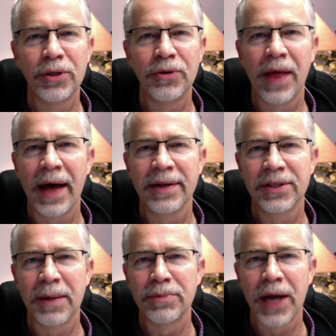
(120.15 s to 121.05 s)
to do that
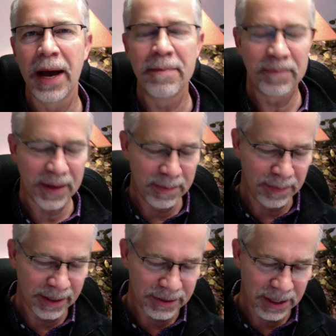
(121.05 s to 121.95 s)
sometime.
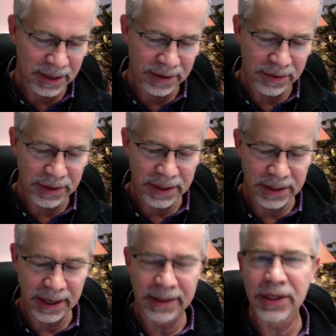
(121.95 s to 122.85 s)
But
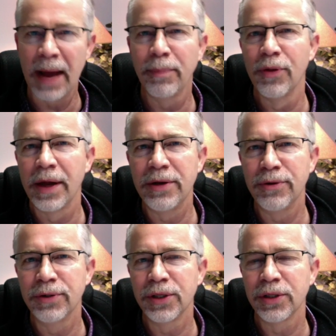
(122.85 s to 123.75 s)
the example they
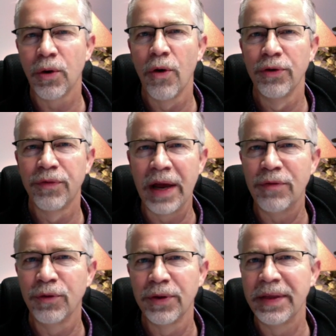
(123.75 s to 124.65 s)
use is Old
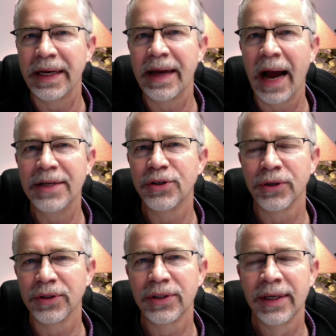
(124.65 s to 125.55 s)
Faithful and the
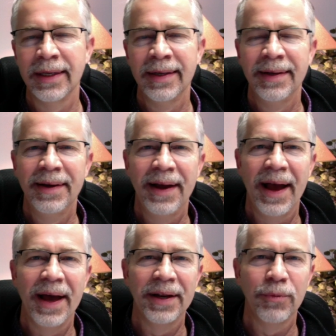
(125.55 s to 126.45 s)
geysers.
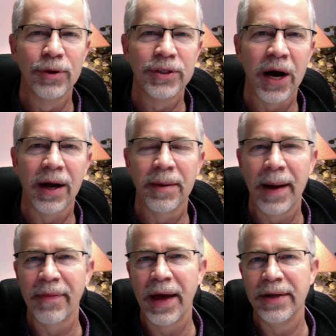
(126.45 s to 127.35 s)
And we'll talk
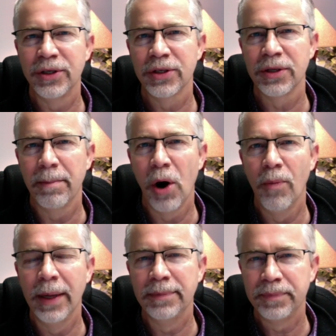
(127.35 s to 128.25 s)
about that in just a
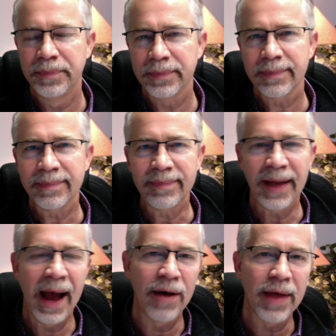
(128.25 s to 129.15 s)
moment,
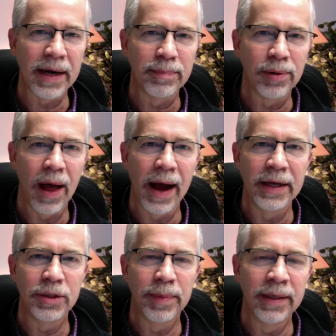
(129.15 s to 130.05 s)
how that
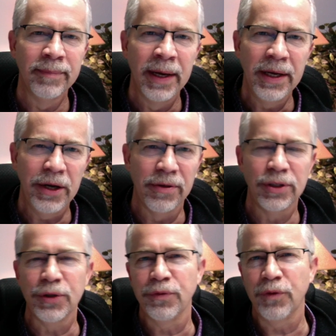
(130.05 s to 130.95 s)
applies. But, you know,
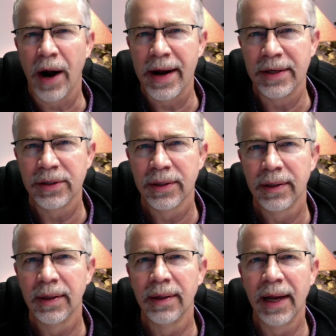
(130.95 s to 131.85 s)
there's a phrase,
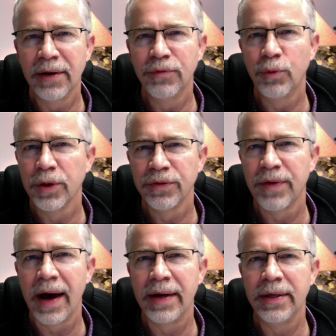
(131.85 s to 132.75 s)
love will
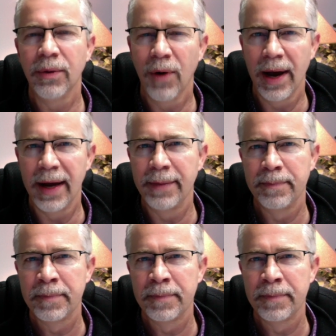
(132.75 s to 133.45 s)
find a way.